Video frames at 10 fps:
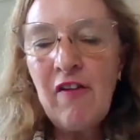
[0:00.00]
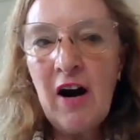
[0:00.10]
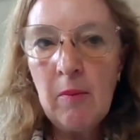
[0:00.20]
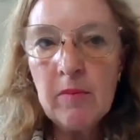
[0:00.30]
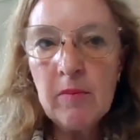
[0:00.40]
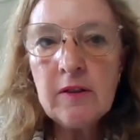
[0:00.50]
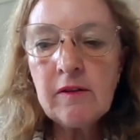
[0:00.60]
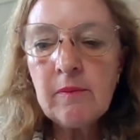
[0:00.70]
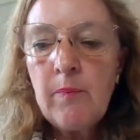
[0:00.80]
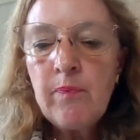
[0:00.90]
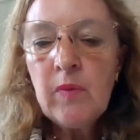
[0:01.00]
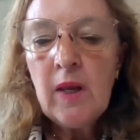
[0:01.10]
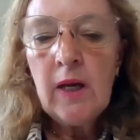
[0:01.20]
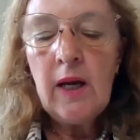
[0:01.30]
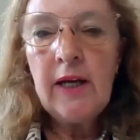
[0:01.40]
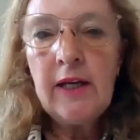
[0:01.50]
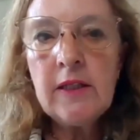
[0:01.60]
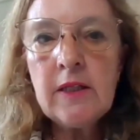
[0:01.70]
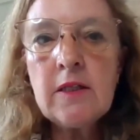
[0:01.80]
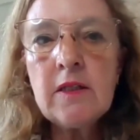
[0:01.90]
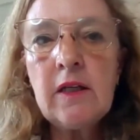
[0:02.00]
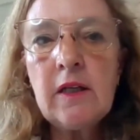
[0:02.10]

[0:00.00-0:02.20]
farmers, and